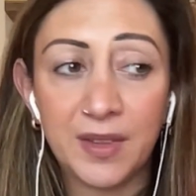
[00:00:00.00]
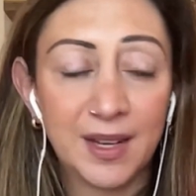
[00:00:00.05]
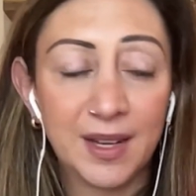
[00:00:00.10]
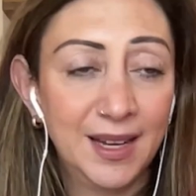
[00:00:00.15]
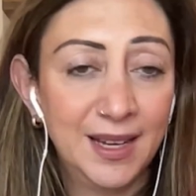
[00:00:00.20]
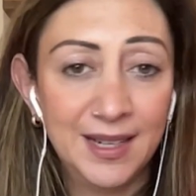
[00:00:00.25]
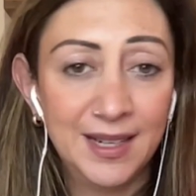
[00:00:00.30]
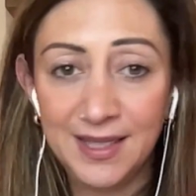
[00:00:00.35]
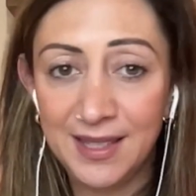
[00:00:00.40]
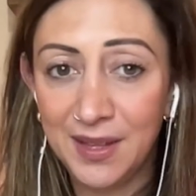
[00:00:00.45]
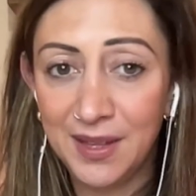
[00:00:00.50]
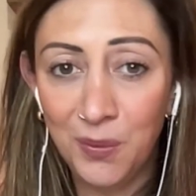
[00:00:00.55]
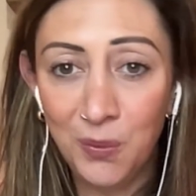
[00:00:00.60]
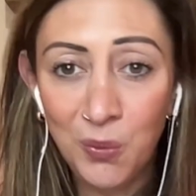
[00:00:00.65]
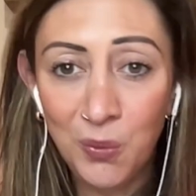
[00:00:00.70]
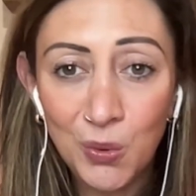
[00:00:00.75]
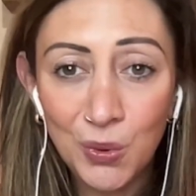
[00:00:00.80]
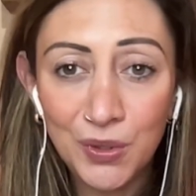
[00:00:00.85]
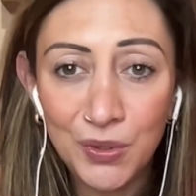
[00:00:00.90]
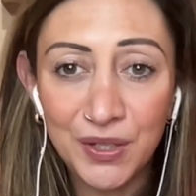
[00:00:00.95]
and it's in the
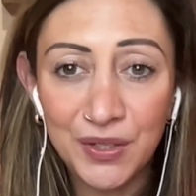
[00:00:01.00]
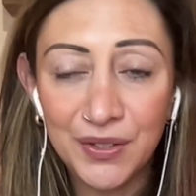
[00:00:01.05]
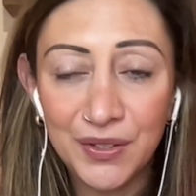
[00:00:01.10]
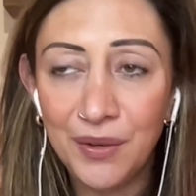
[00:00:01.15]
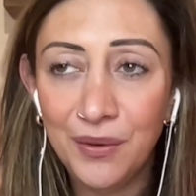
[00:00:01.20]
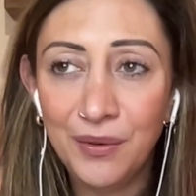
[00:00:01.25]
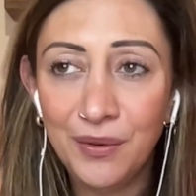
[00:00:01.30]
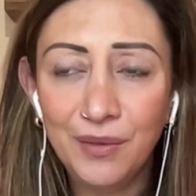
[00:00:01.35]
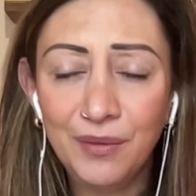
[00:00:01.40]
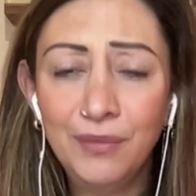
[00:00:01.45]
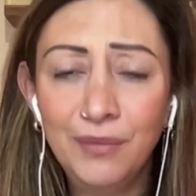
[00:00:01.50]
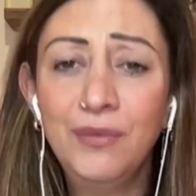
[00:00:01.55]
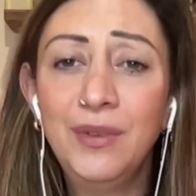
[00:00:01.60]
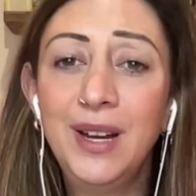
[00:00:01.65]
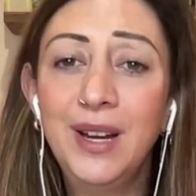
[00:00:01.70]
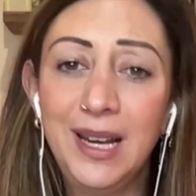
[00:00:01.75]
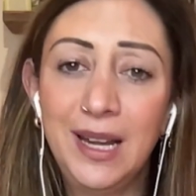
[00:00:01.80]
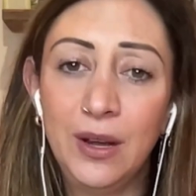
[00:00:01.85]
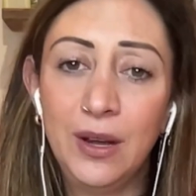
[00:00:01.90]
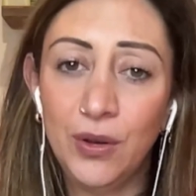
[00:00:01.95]
water, so
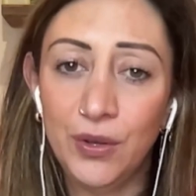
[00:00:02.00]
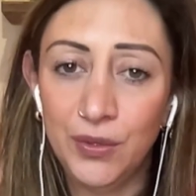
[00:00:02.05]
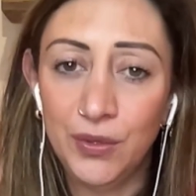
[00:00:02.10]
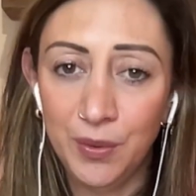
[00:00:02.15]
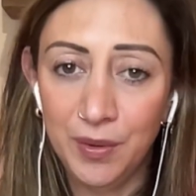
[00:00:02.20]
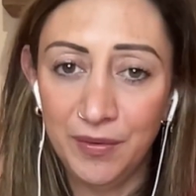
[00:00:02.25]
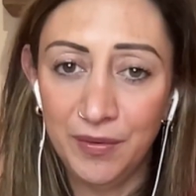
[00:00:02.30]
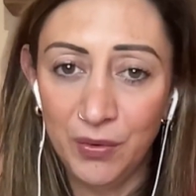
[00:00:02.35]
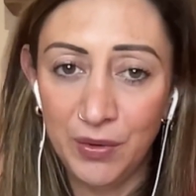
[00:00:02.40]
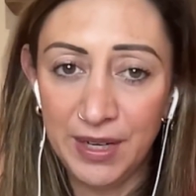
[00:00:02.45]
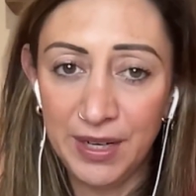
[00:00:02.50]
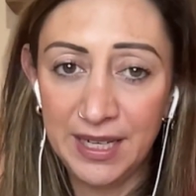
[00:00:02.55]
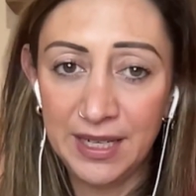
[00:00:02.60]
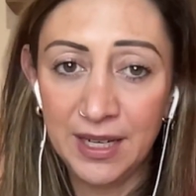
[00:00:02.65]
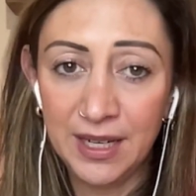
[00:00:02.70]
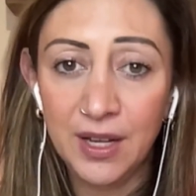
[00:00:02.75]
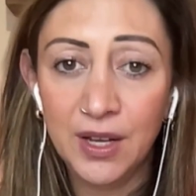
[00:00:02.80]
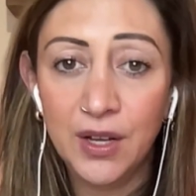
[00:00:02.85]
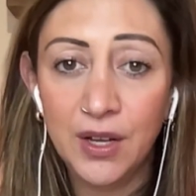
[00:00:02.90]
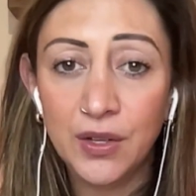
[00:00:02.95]
really hard to avoid.
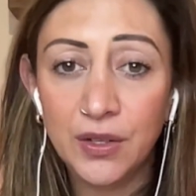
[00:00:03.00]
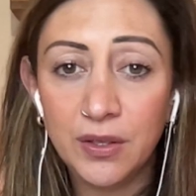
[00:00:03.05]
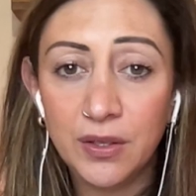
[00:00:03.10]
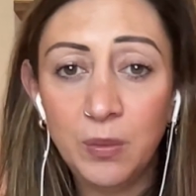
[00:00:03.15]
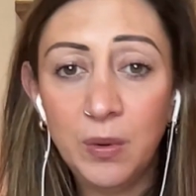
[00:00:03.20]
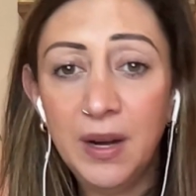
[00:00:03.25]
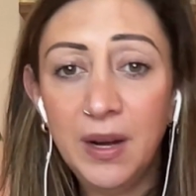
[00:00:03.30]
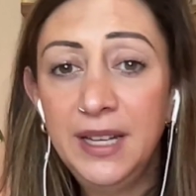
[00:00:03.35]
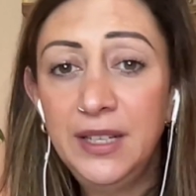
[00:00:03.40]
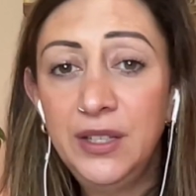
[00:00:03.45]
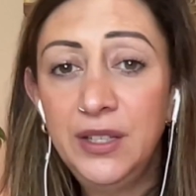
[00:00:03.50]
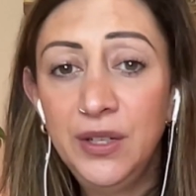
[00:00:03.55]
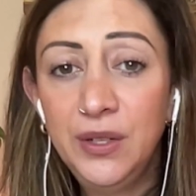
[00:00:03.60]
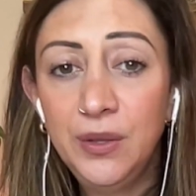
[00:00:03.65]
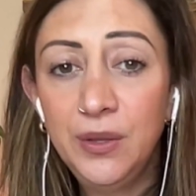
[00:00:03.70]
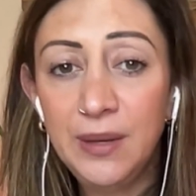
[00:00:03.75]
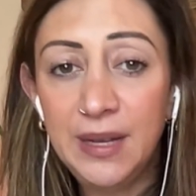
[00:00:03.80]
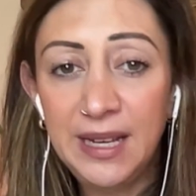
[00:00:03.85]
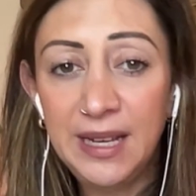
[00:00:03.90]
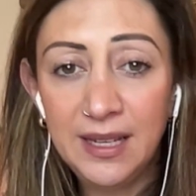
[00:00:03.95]
So what I
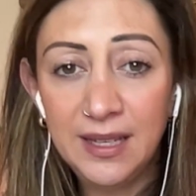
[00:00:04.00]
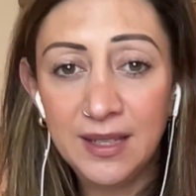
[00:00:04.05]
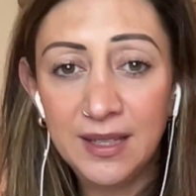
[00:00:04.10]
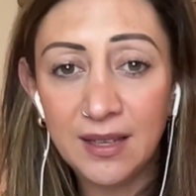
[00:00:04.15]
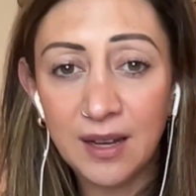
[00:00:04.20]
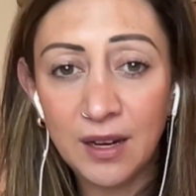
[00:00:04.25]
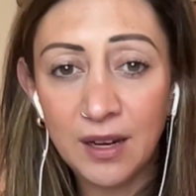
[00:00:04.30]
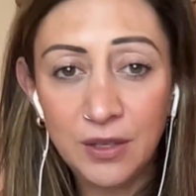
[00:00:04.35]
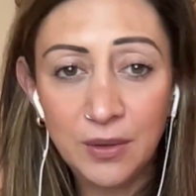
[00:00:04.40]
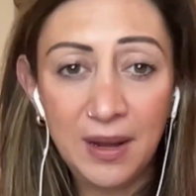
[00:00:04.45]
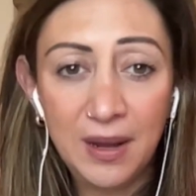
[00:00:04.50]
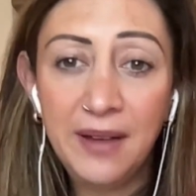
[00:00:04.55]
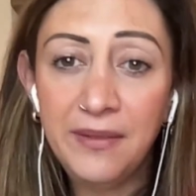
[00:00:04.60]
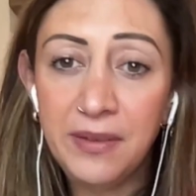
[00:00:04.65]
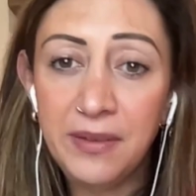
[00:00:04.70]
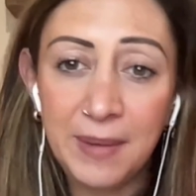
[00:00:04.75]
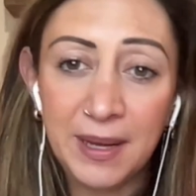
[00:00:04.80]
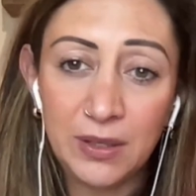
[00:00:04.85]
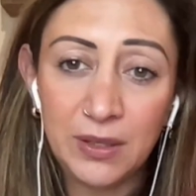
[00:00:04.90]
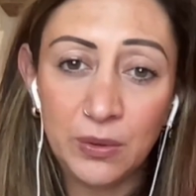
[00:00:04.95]
do is I do a
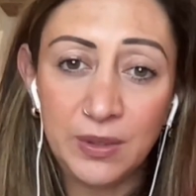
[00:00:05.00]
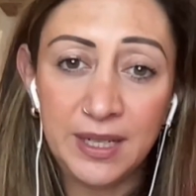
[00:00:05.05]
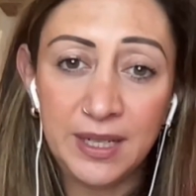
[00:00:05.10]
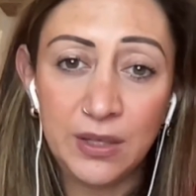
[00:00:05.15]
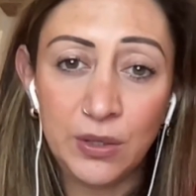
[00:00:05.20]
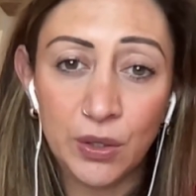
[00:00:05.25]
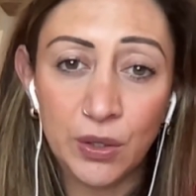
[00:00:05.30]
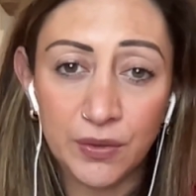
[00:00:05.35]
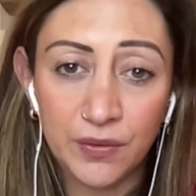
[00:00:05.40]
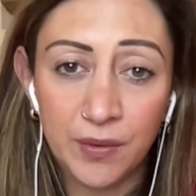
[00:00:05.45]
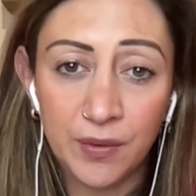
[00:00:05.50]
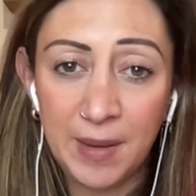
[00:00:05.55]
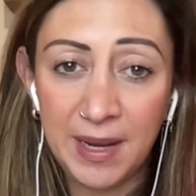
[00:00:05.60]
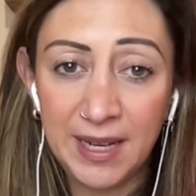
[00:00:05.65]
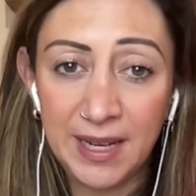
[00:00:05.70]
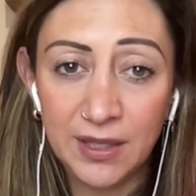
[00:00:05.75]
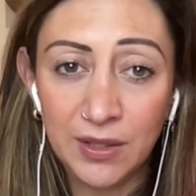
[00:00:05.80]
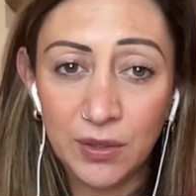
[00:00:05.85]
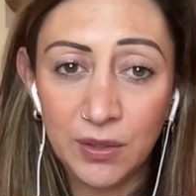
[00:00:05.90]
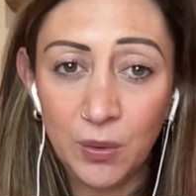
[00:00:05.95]
heavy metal detox for my
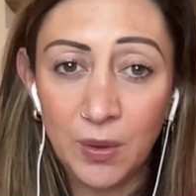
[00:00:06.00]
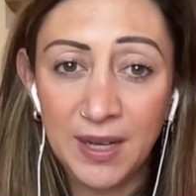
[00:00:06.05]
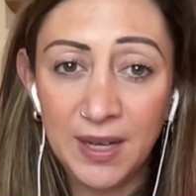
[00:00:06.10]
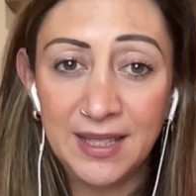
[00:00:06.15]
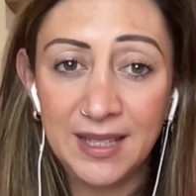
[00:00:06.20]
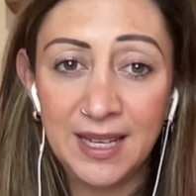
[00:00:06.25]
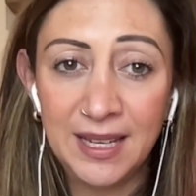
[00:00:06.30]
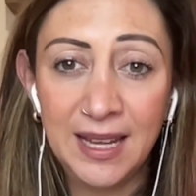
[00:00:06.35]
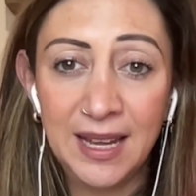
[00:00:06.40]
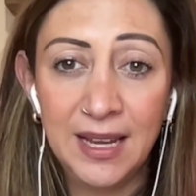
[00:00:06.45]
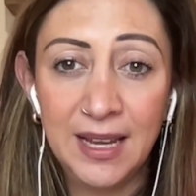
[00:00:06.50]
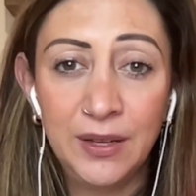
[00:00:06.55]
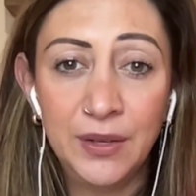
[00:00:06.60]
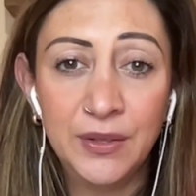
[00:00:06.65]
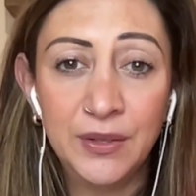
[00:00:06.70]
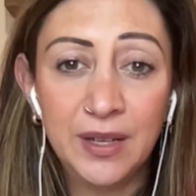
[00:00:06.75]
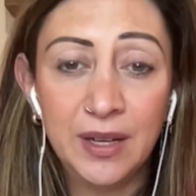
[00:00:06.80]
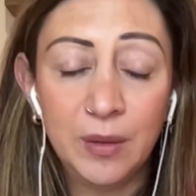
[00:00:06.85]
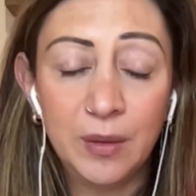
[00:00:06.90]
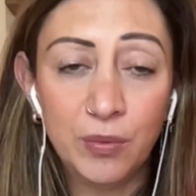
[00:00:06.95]
kids twice a year
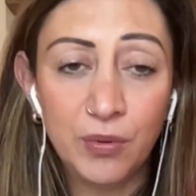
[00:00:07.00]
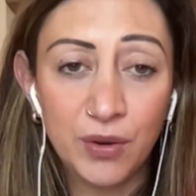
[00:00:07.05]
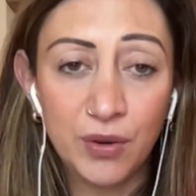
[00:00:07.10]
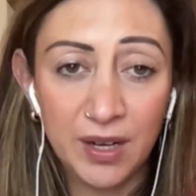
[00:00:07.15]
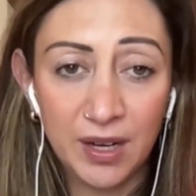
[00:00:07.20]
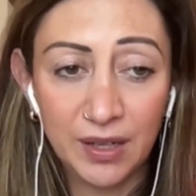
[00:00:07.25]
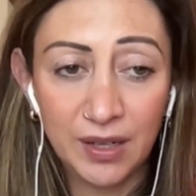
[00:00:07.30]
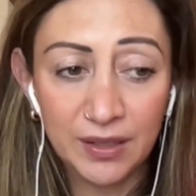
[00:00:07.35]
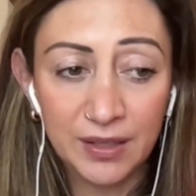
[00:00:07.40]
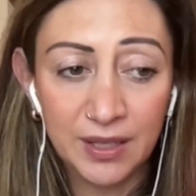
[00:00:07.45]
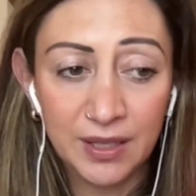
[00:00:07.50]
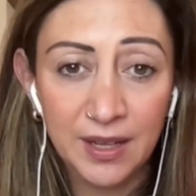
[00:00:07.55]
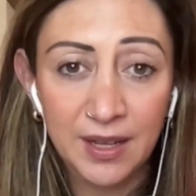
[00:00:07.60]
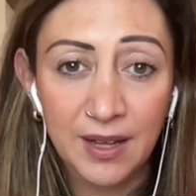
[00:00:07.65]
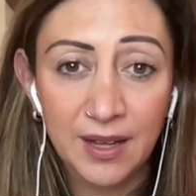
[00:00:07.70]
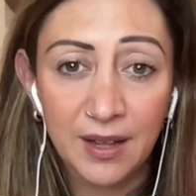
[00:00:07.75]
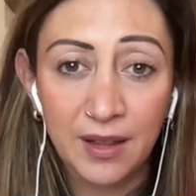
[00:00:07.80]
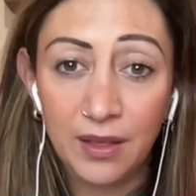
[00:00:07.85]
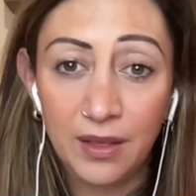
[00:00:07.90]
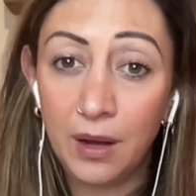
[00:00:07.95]
using a product
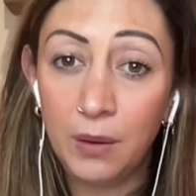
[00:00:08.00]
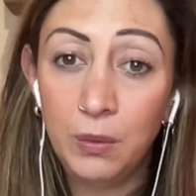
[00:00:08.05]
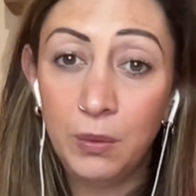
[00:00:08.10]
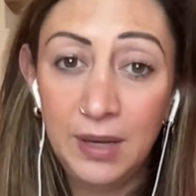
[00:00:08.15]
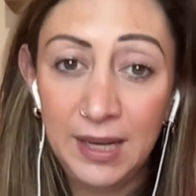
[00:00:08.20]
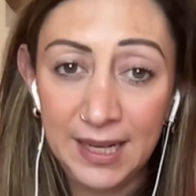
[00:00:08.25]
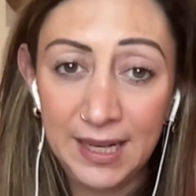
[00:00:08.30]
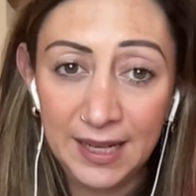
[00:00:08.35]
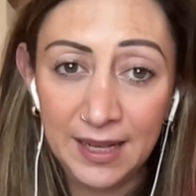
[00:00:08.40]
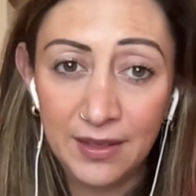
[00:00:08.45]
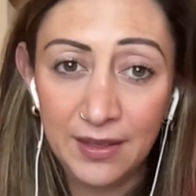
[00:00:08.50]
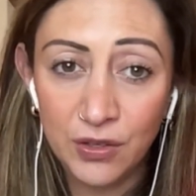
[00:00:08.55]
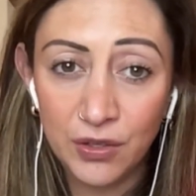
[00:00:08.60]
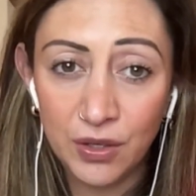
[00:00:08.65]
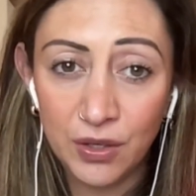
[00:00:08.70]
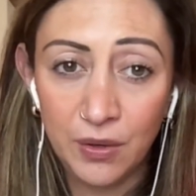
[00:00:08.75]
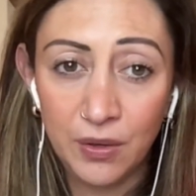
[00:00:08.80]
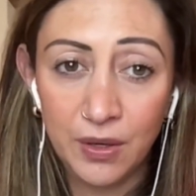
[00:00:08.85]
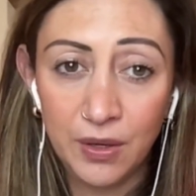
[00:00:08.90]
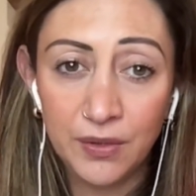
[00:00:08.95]
that I will link in the
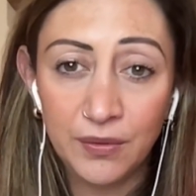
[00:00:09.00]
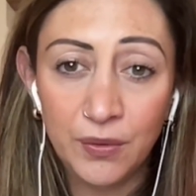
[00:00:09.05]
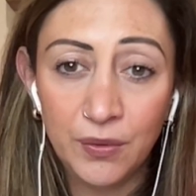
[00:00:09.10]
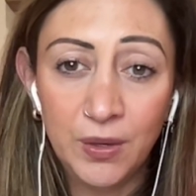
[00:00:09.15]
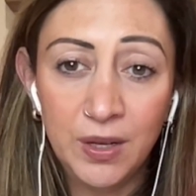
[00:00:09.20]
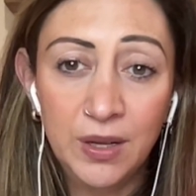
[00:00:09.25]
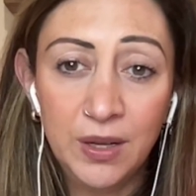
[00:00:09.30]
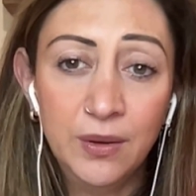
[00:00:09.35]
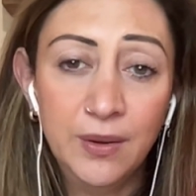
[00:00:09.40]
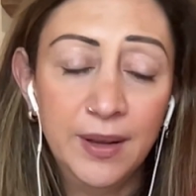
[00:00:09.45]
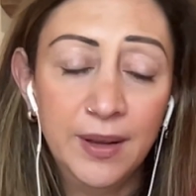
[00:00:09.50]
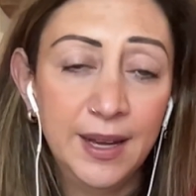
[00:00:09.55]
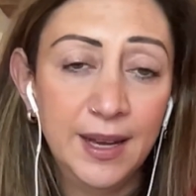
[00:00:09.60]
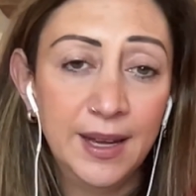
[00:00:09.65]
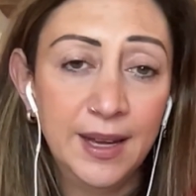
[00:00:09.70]
show notes for you.